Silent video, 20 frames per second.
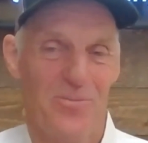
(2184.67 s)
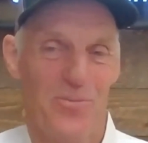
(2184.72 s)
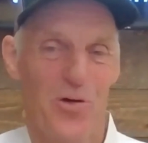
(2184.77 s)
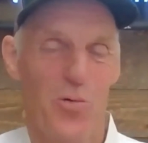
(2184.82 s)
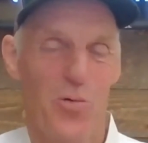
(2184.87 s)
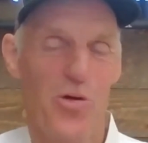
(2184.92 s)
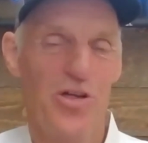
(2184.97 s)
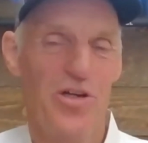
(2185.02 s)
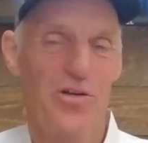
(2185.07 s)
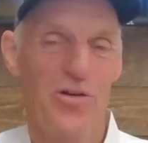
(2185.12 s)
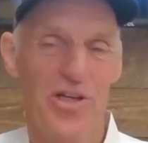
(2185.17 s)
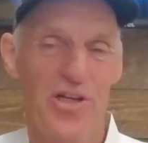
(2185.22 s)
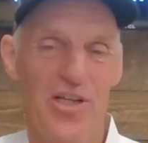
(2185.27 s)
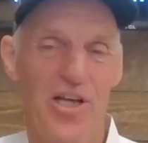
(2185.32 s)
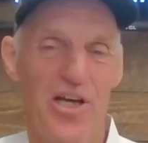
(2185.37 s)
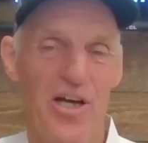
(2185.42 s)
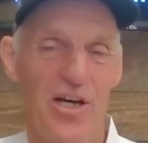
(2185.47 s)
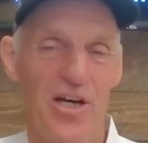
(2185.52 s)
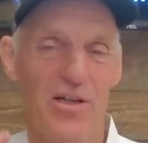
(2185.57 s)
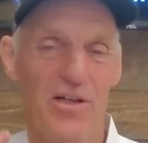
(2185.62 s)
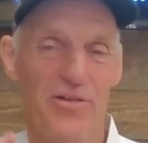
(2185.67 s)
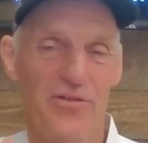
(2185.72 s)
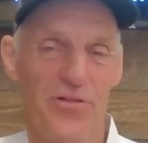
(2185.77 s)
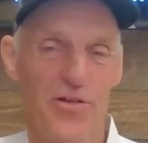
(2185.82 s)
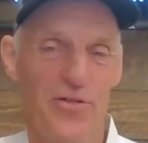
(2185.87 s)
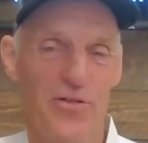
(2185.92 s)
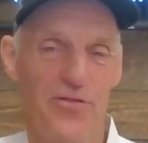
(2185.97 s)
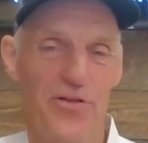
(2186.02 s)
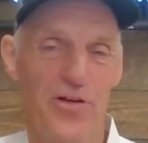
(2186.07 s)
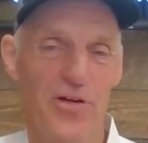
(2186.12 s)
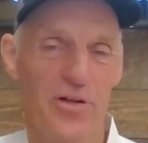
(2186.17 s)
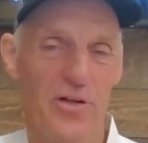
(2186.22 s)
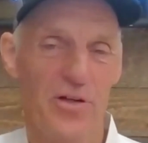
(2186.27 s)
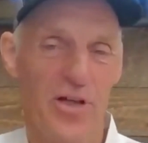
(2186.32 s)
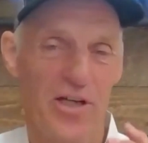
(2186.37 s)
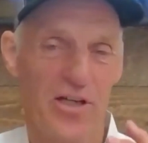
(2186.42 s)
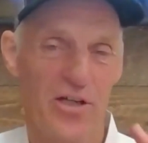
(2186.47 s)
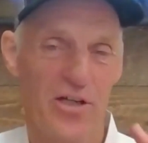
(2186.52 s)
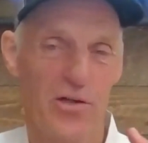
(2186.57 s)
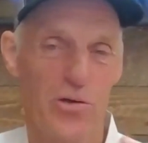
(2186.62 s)
but when you inhale, if you feel
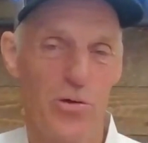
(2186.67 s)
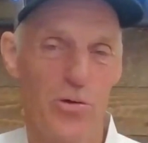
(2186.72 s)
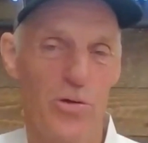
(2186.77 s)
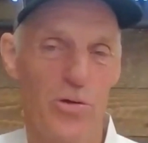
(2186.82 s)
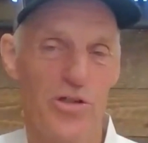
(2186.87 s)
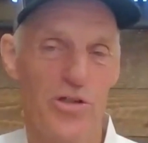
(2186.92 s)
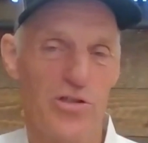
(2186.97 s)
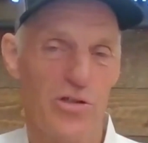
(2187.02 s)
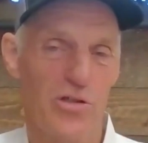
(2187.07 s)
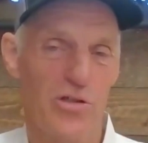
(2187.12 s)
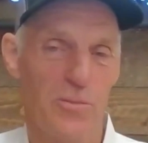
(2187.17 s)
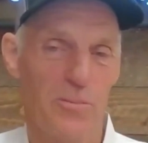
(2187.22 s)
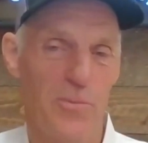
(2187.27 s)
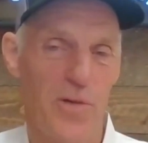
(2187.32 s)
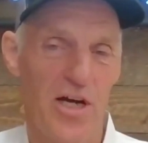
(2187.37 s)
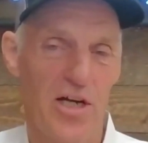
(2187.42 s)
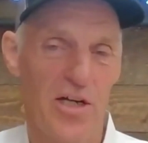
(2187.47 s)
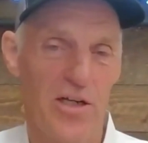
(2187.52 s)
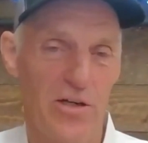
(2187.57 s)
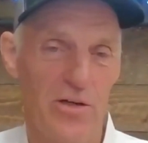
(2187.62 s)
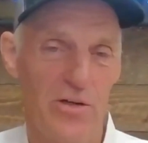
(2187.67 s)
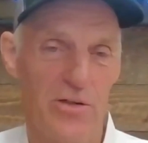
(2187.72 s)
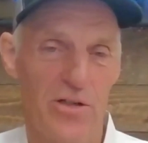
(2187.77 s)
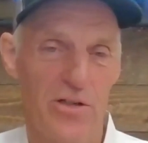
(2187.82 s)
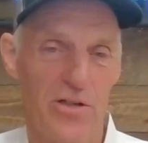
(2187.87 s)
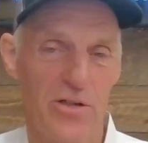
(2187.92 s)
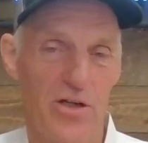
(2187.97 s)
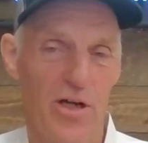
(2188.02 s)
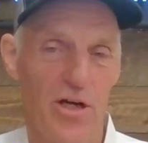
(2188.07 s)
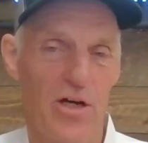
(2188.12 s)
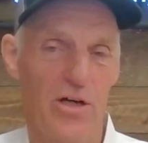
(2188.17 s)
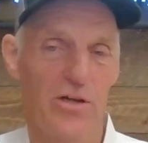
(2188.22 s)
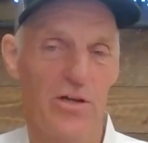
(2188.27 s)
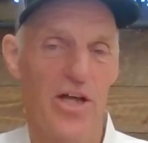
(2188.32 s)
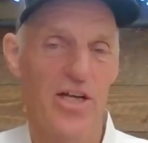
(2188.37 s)
like a coolness on the back of your tongue,